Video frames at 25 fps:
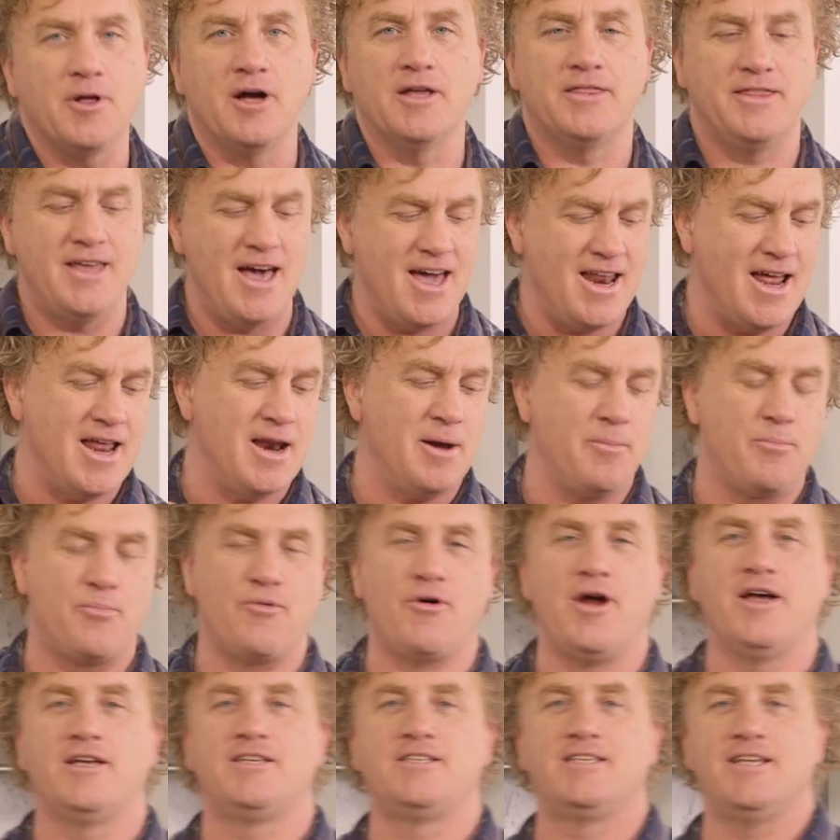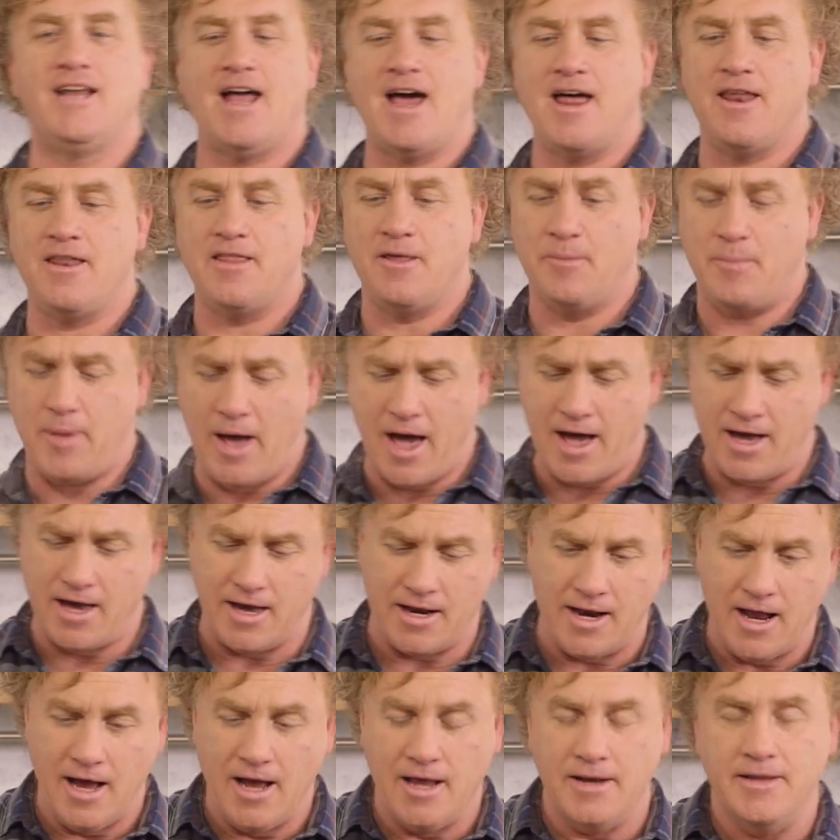like that and it breaks it out of the
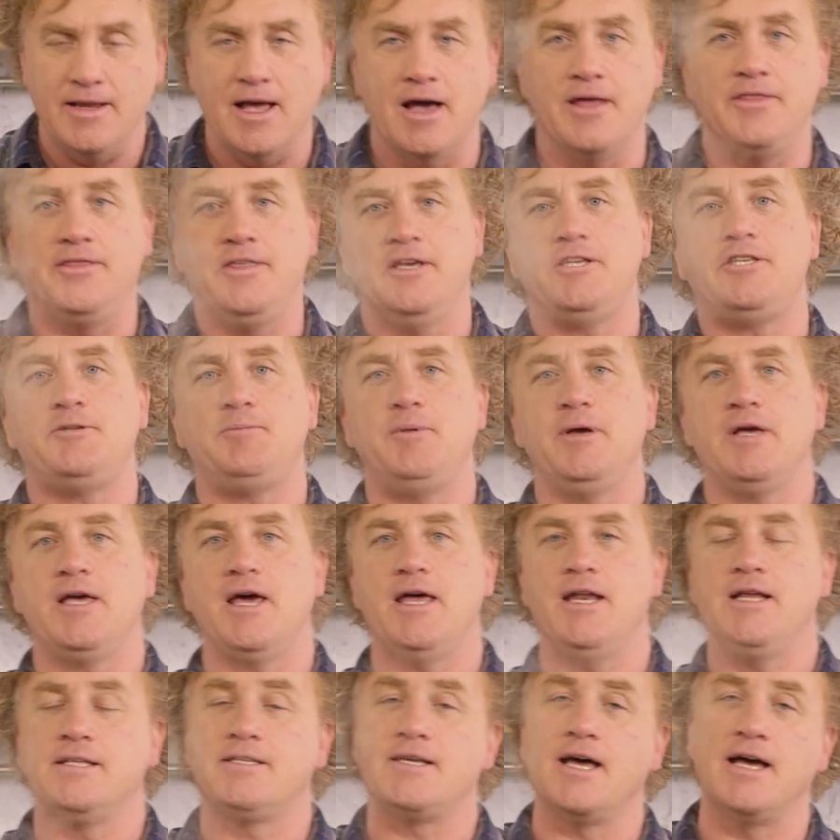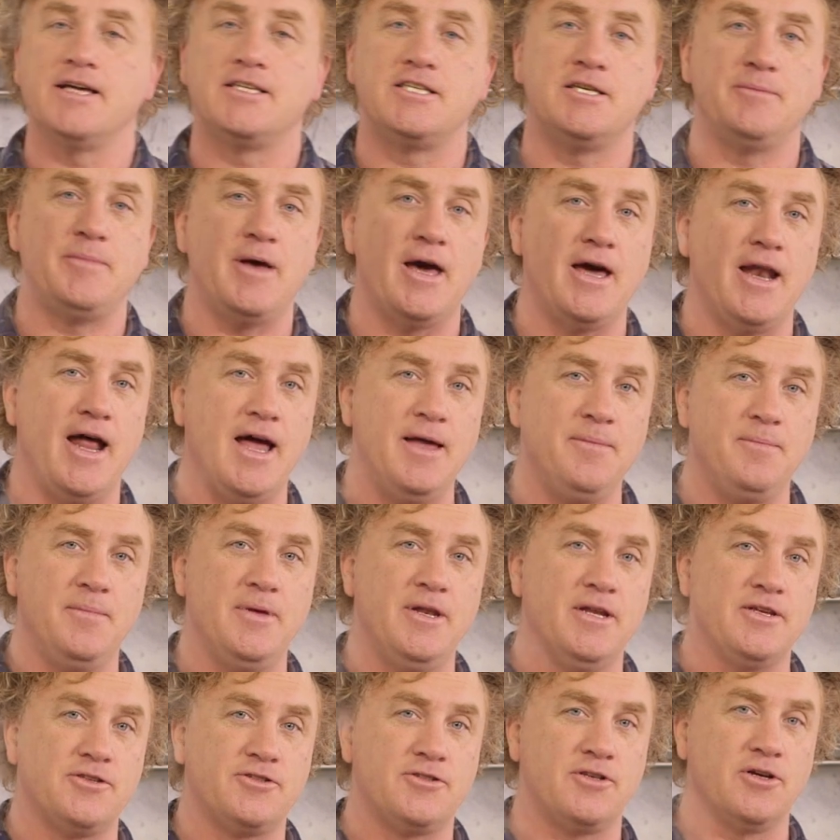packet. Now this spaghetti takes about 8
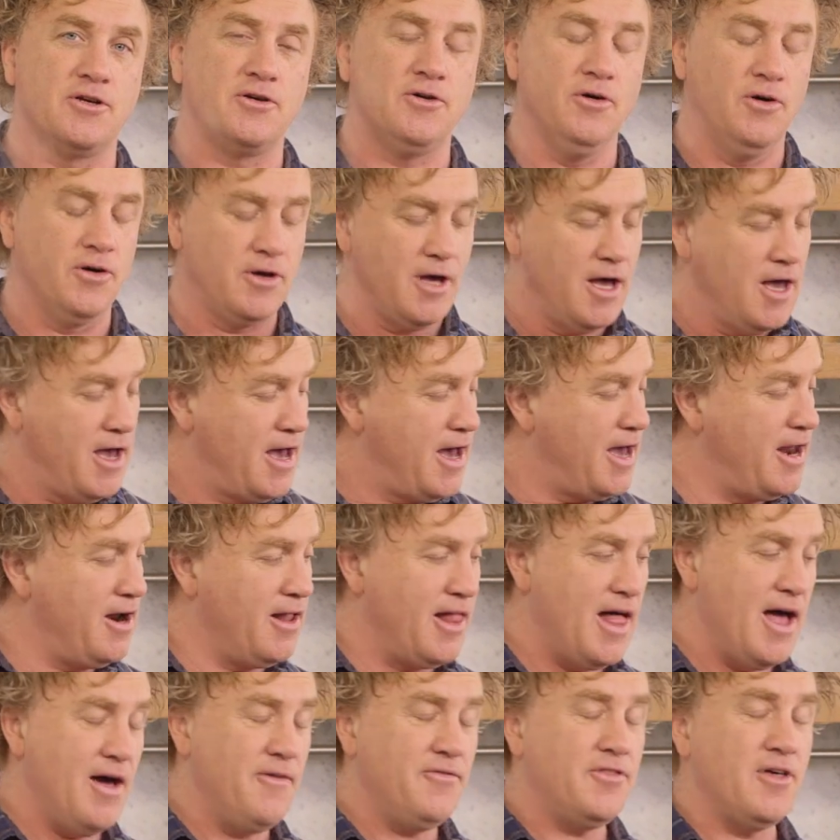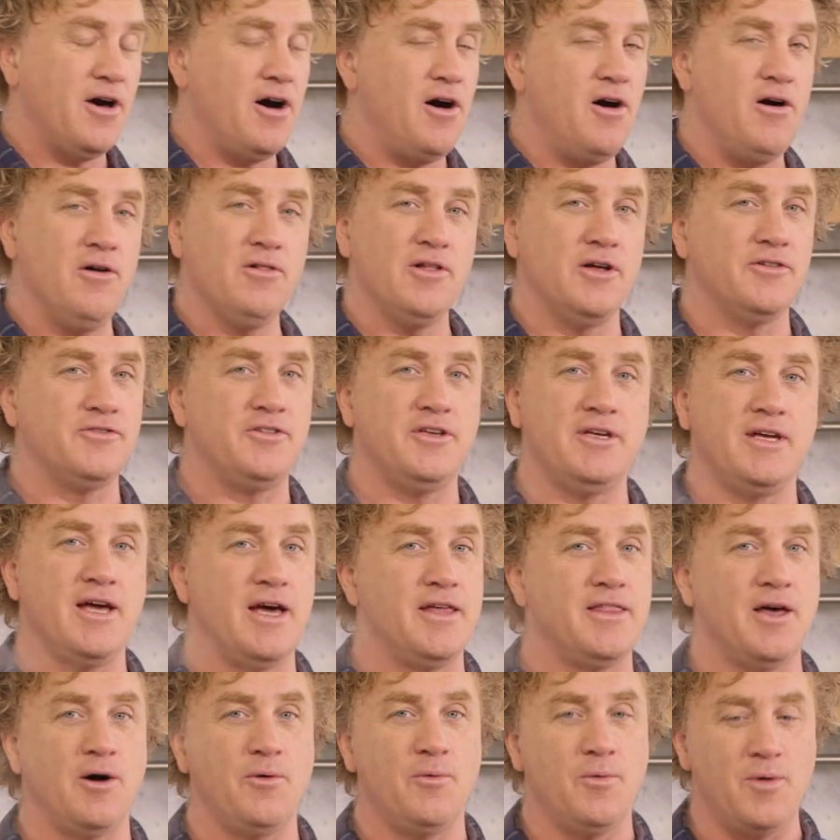minutes to cook and I'll have the whole lot
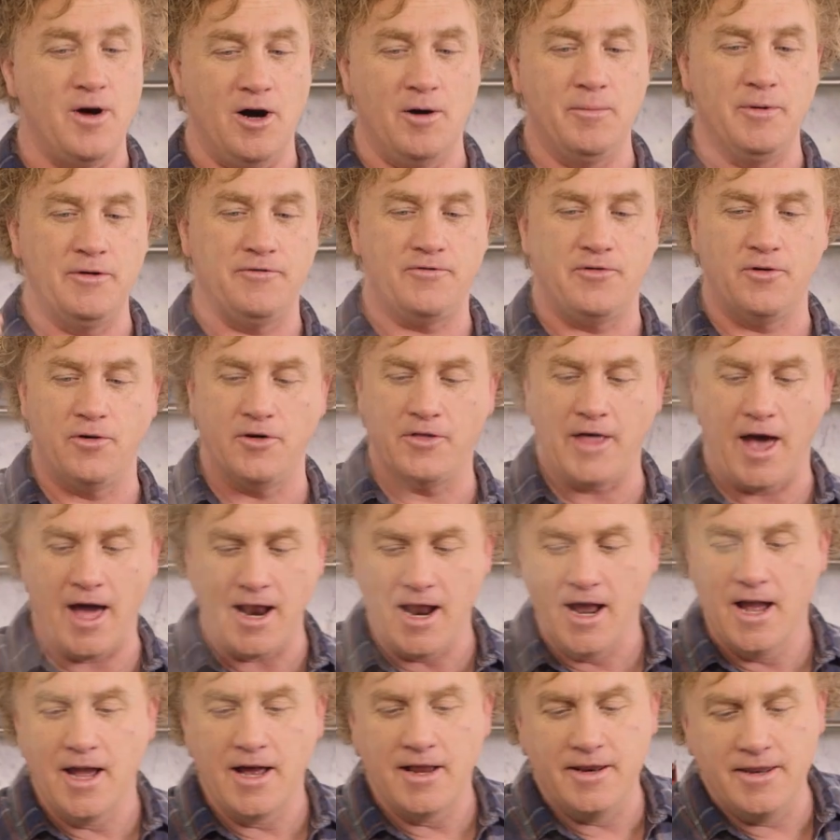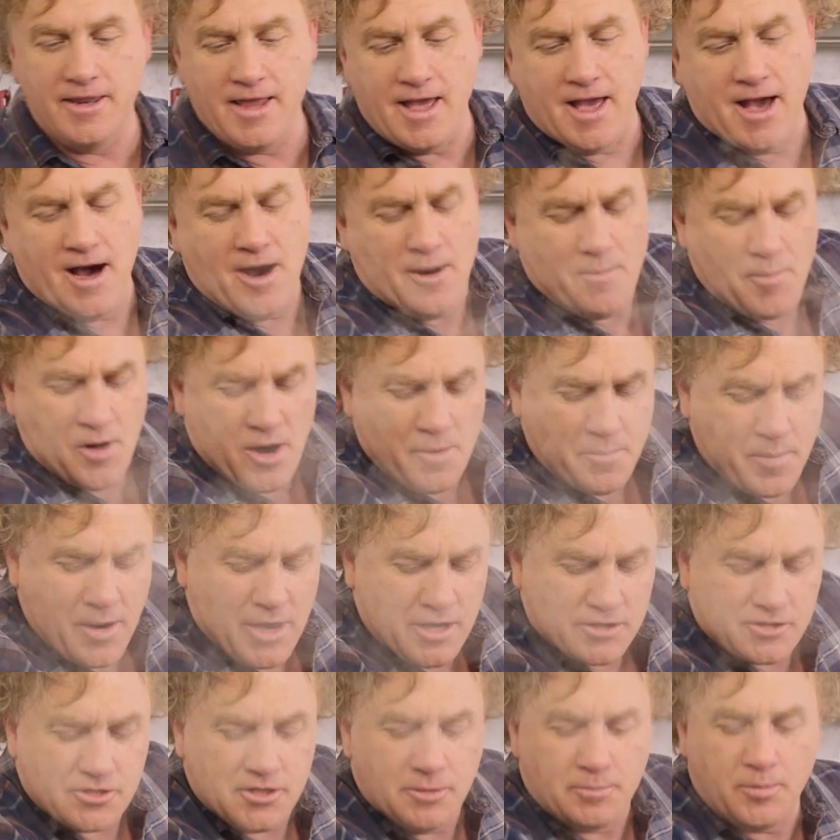together well before that. Now my
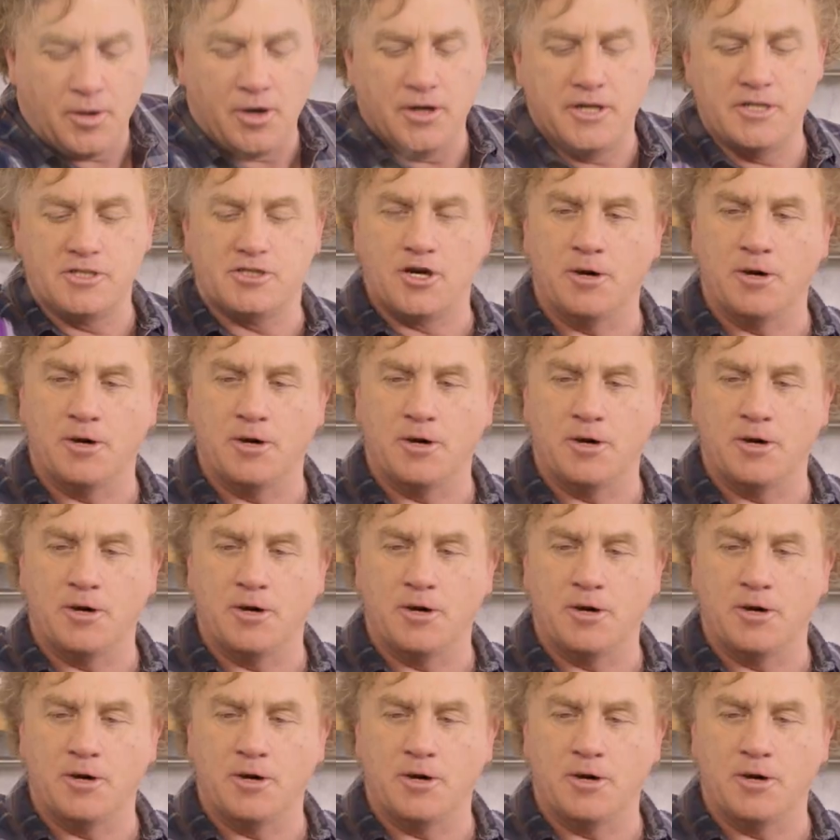pasta pot has